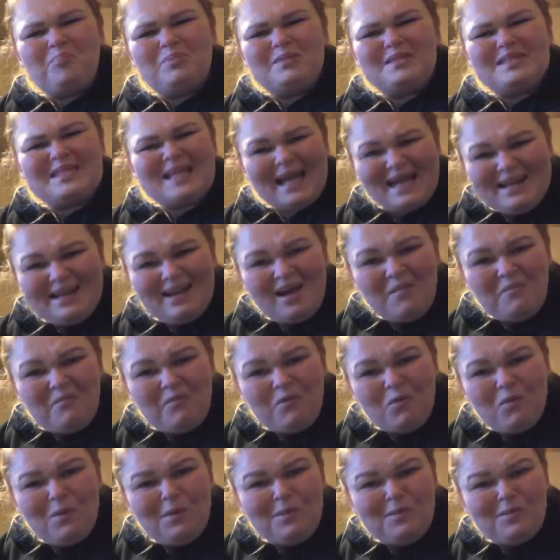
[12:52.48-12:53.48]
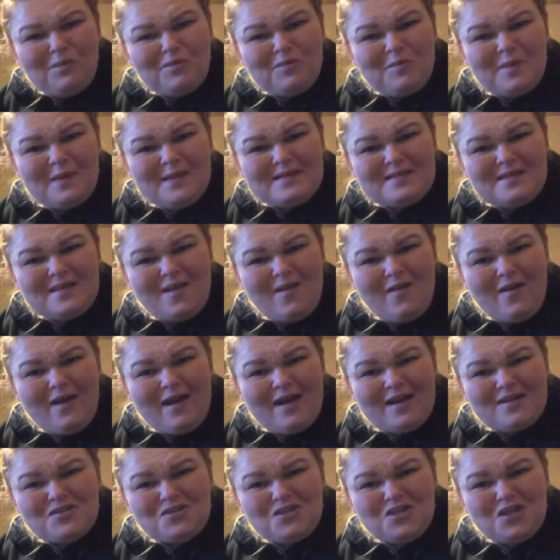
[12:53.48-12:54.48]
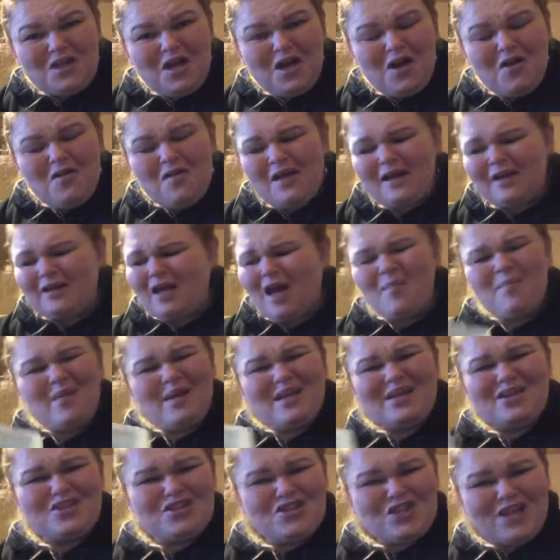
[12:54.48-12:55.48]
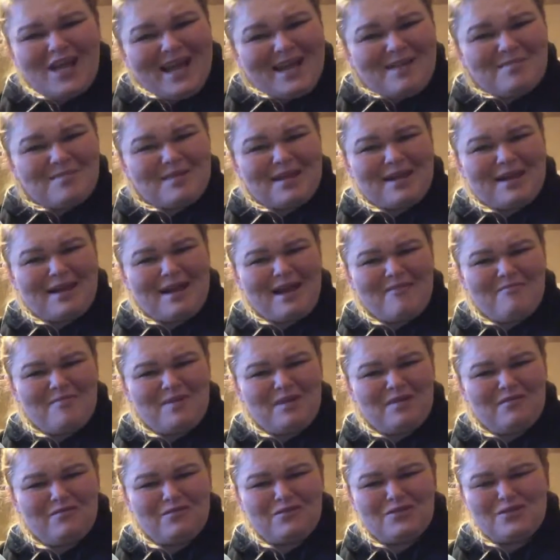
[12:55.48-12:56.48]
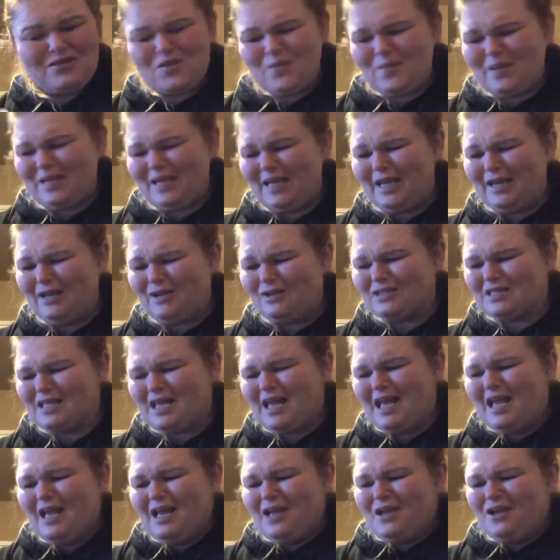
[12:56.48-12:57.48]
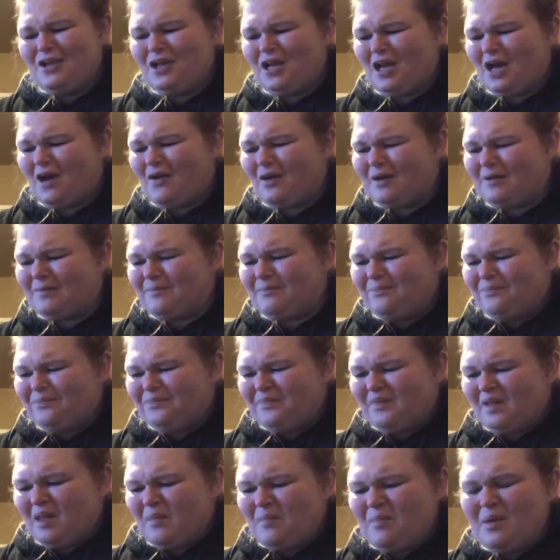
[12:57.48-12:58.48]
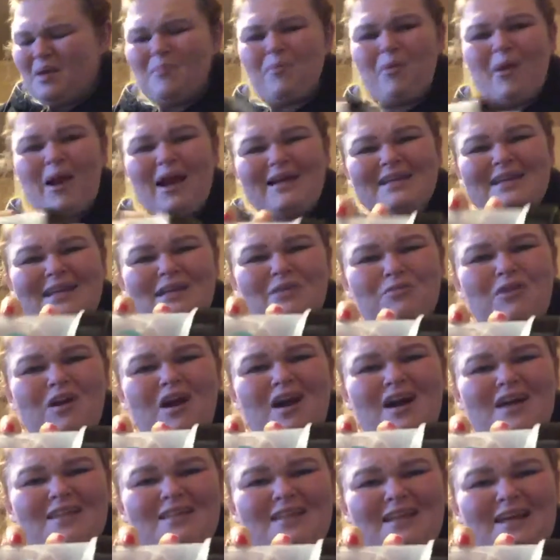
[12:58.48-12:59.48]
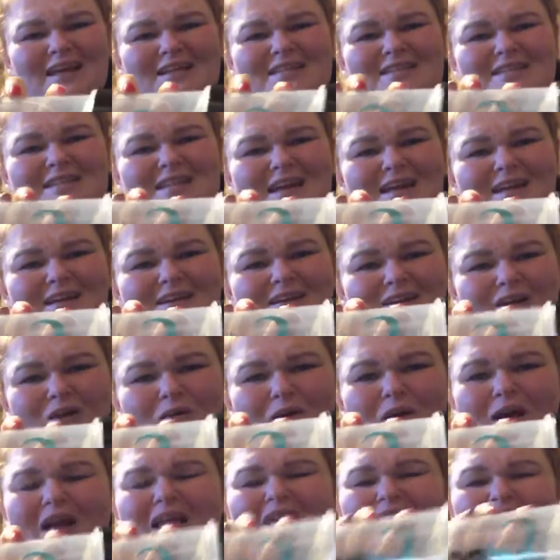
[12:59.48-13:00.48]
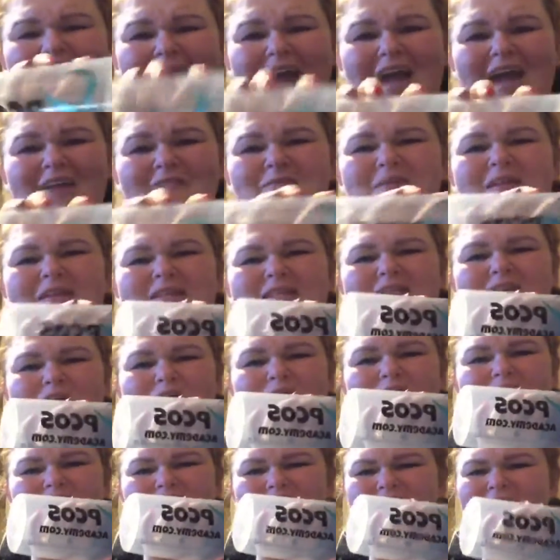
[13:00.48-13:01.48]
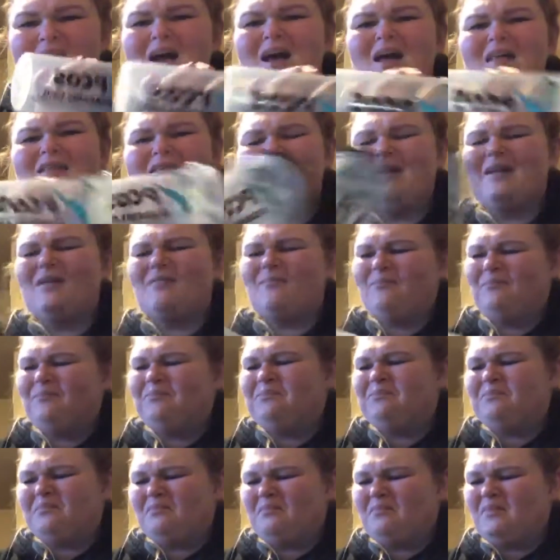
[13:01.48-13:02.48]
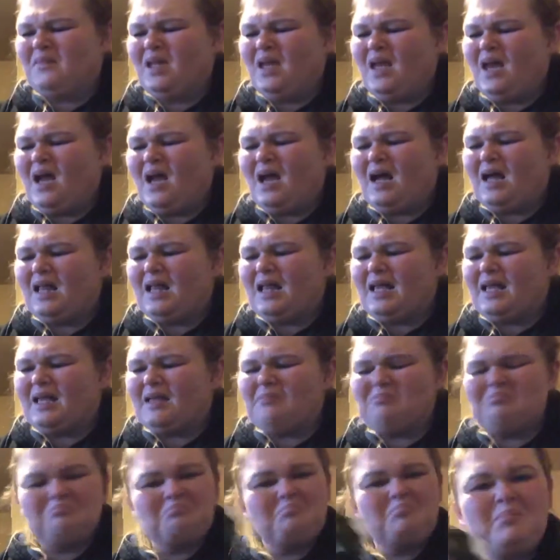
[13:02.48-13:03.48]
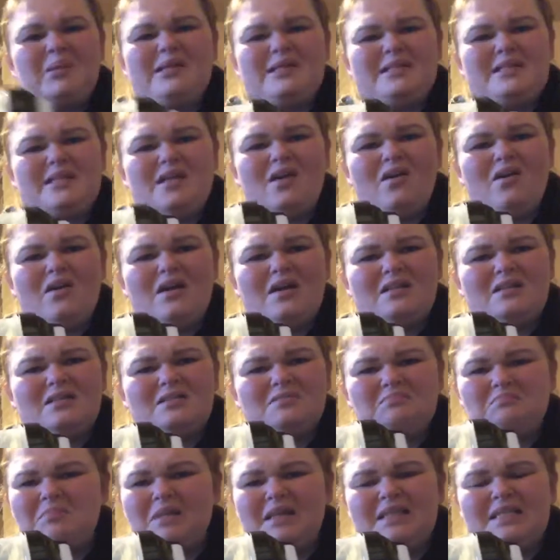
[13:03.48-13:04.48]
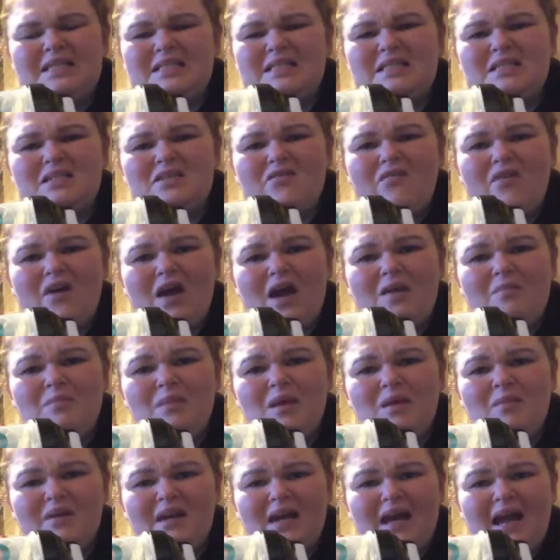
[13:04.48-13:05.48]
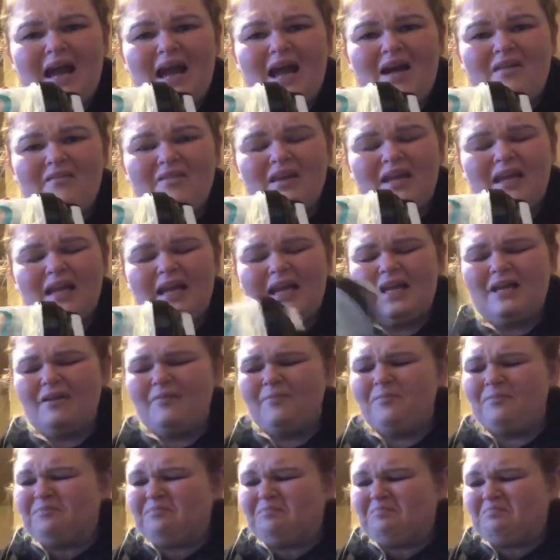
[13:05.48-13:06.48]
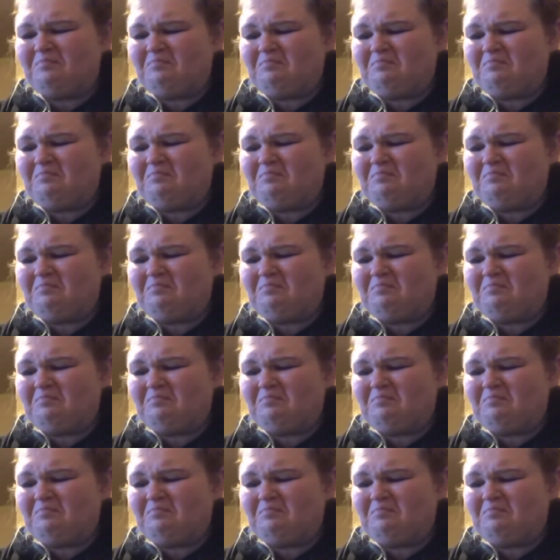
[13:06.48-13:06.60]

stand up for women with PCOS, you know, like not be ashamed like I have been for so many years, you know, and be, proudly rock this that, you know what, like I have PCOS. Yeah, like, yeah, like PCOS, it doesn't define me, but I have it. And